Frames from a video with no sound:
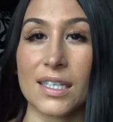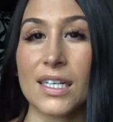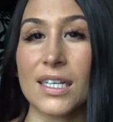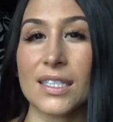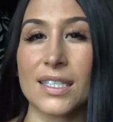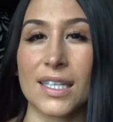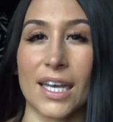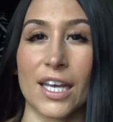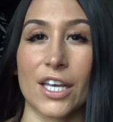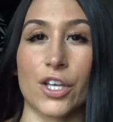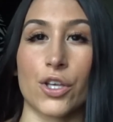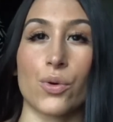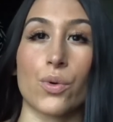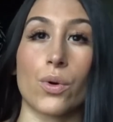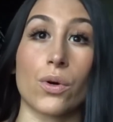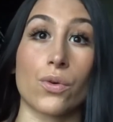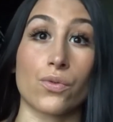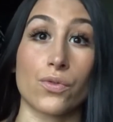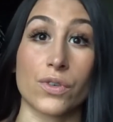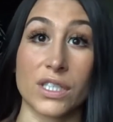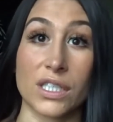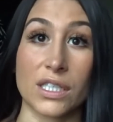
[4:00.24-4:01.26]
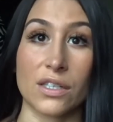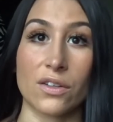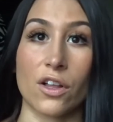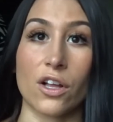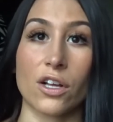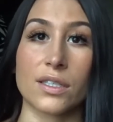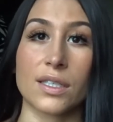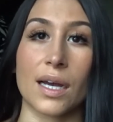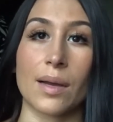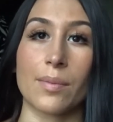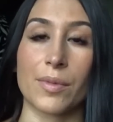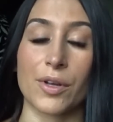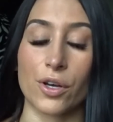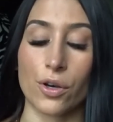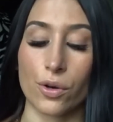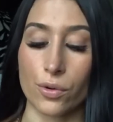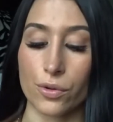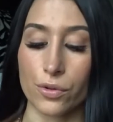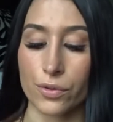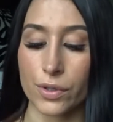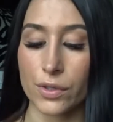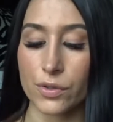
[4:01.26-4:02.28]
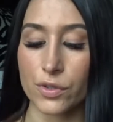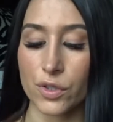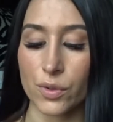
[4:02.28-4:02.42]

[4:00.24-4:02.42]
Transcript: gonna take you a really long time to go through.